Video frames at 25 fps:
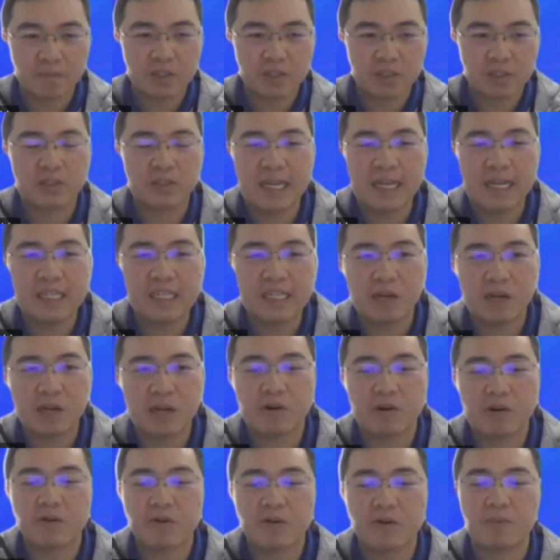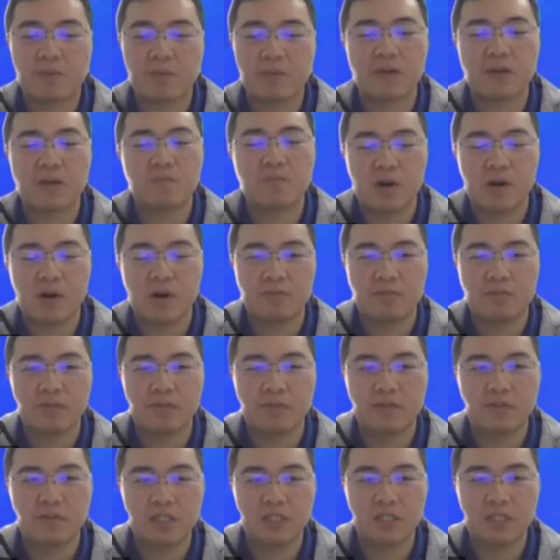So that is a very big
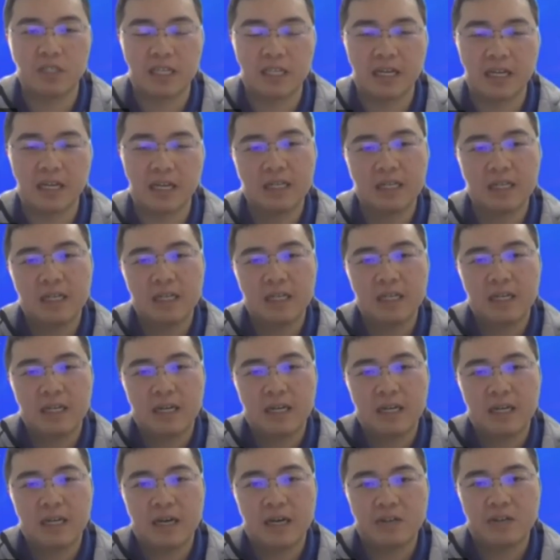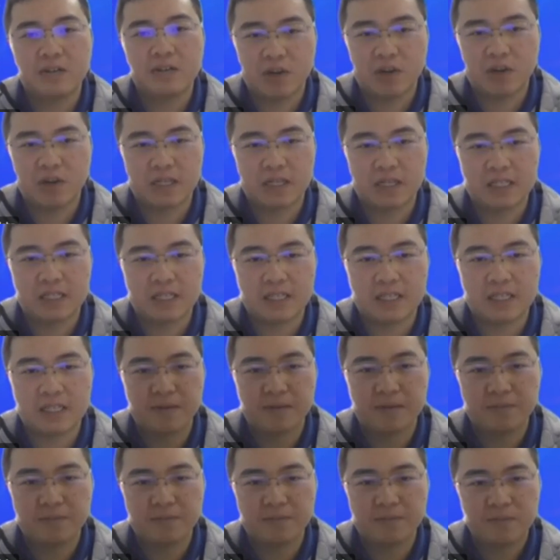problem for the tracker
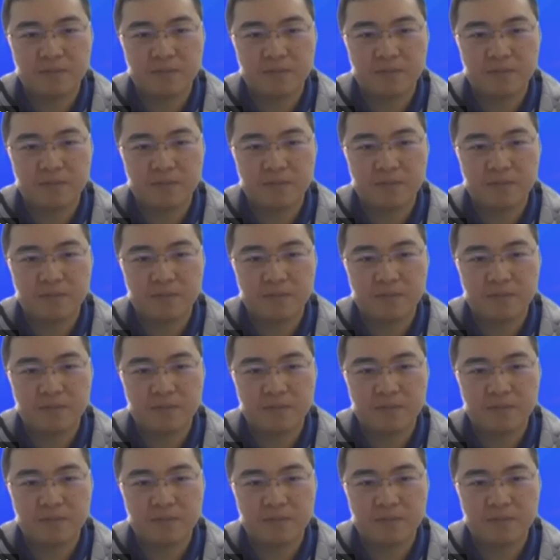design.